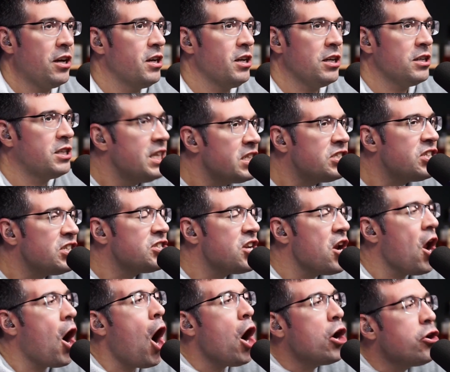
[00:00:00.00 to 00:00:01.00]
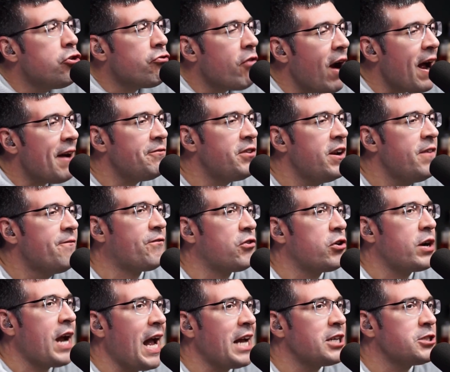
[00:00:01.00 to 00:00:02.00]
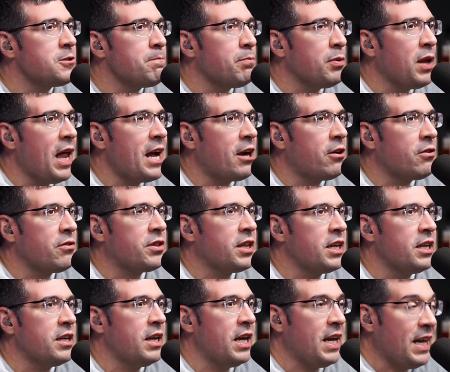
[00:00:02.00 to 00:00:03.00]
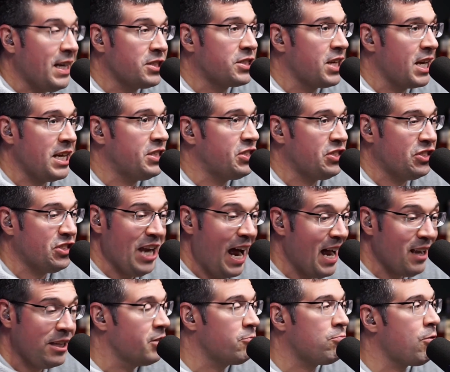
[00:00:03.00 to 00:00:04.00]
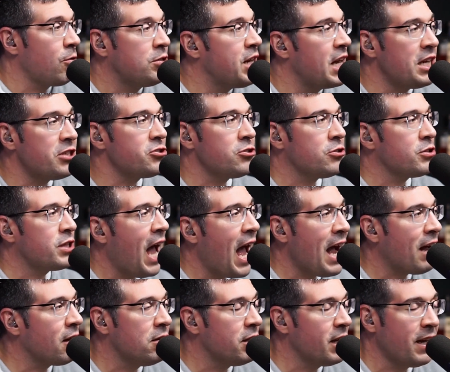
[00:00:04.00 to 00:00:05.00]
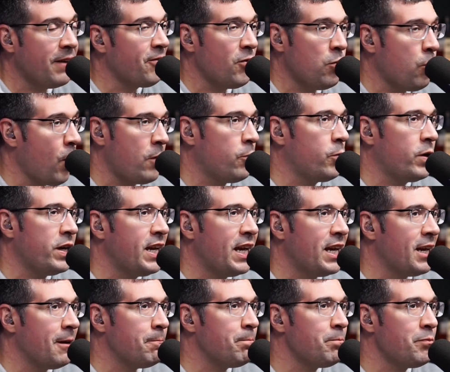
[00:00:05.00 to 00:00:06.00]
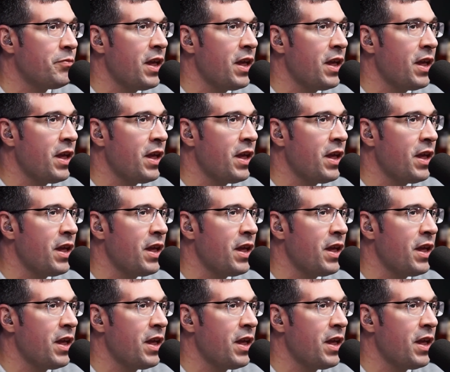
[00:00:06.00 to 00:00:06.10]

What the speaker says: This is an undrafted free agent player that is a solid rotational tackle if and when we need it.